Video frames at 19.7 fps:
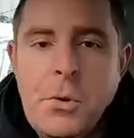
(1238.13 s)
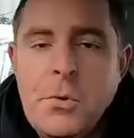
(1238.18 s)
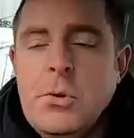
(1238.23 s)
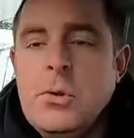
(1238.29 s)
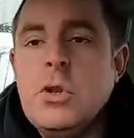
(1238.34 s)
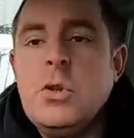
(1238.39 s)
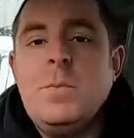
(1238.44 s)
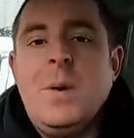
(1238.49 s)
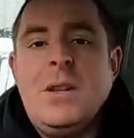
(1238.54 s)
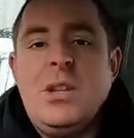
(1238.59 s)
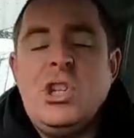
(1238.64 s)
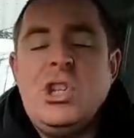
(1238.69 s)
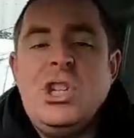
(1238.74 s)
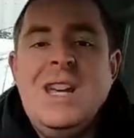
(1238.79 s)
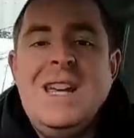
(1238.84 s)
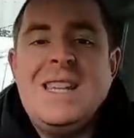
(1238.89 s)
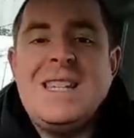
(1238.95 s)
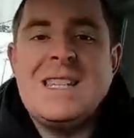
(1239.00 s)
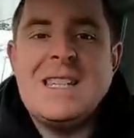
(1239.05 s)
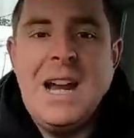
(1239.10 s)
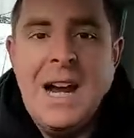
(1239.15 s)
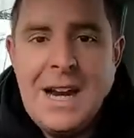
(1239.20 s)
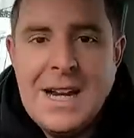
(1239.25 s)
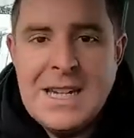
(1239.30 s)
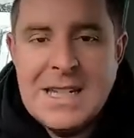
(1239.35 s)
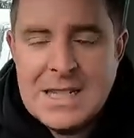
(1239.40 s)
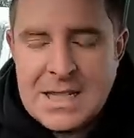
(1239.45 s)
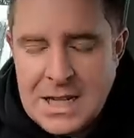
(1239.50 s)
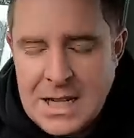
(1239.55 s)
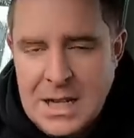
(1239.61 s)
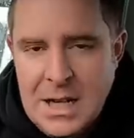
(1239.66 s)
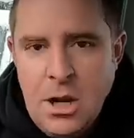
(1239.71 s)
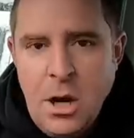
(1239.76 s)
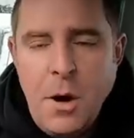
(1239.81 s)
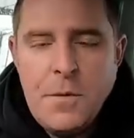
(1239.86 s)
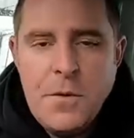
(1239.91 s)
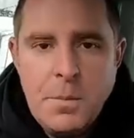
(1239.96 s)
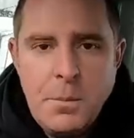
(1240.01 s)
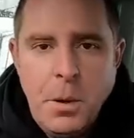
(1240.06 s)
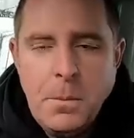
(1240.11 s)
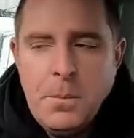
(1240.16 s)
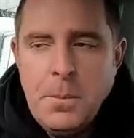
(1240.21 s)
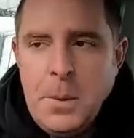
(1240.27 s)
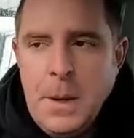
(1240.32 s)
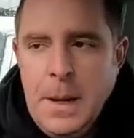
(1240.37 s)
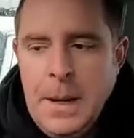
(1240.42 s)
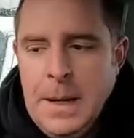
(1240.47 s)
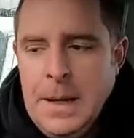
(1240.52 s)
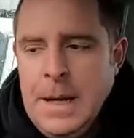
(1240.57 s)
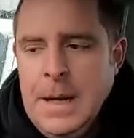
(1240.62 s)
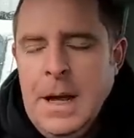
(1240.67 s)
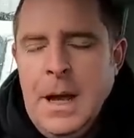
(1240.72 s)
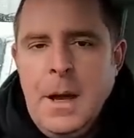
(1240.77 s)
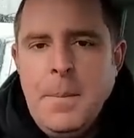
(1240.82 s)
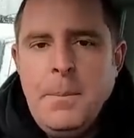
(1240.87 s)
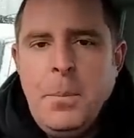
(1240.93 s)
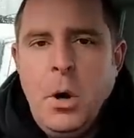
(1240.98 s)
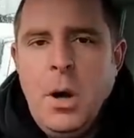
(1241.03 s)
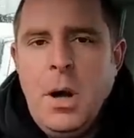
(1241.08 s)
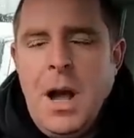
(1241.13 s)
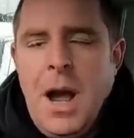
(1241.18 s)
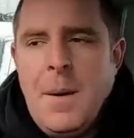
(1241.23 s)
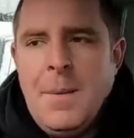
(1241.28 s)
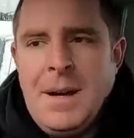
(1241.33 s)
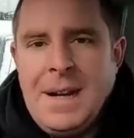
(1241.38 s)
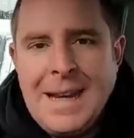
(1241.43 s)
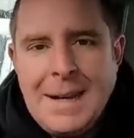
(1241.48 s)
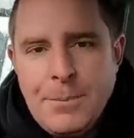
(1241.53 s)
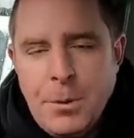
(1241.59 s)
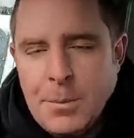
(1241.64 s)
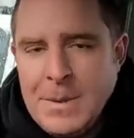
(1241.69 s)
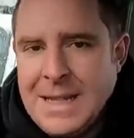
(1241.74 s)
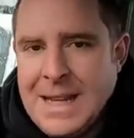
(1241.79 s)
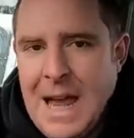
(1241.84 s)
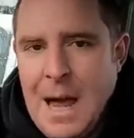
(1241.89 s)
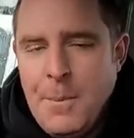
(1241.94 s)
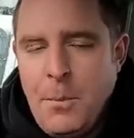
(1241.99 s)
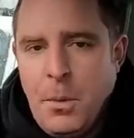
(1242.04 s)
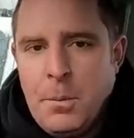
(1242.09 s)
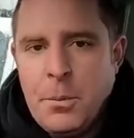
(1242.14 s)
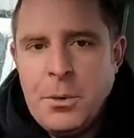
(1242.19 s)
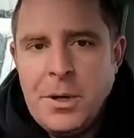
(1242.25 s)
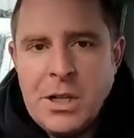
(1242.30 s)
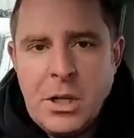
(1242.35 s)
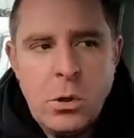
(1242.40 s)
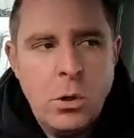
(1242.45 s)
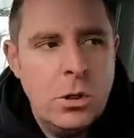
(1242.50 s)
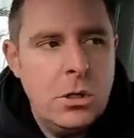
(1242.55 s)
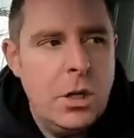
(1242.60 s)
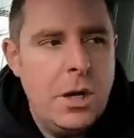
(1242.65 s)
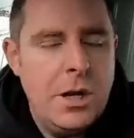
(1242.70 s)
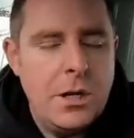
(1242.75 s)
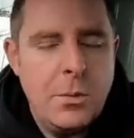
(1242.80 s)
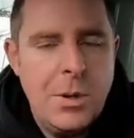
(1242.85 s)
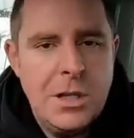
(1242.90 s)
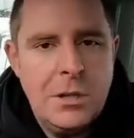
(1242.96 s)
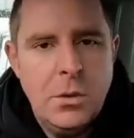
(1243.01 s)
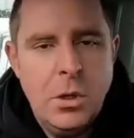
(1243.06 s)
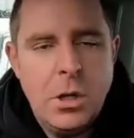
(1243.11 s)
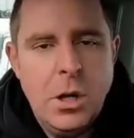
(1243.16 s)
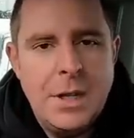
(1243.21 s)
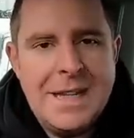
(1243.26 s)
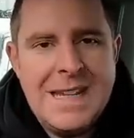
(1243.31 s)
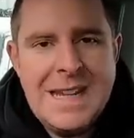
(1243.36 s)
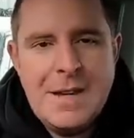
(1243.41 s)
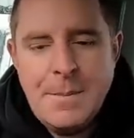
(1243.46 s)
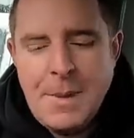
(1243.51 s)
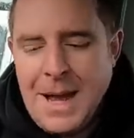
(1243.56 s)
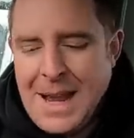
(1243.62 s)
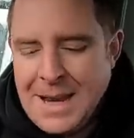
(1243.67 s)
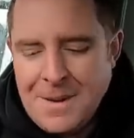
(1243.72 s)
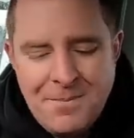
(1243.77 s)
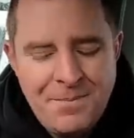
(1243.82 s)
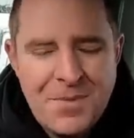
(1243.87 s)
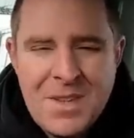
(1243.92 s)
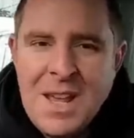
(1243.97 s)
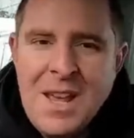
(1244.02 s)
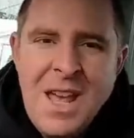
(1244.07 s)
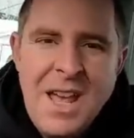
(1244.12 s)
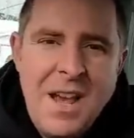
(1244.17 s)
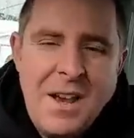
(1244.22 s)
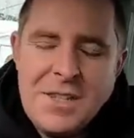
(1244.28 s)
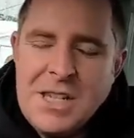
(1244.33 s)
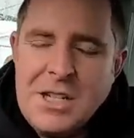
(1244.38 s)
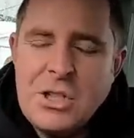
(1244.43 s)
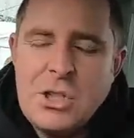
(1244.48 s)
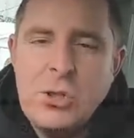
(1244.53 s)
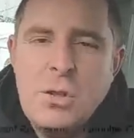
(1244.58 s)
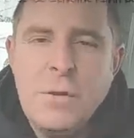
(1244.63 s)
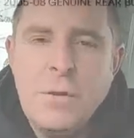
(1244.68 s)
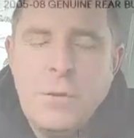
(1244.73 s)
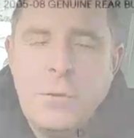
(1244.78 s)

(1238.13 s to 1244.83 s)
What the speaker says: done, just by the sheer size of the bumper. But I mean, I can probably get a bumper in colour. I had a quick look on eBay. I've seen a 2 or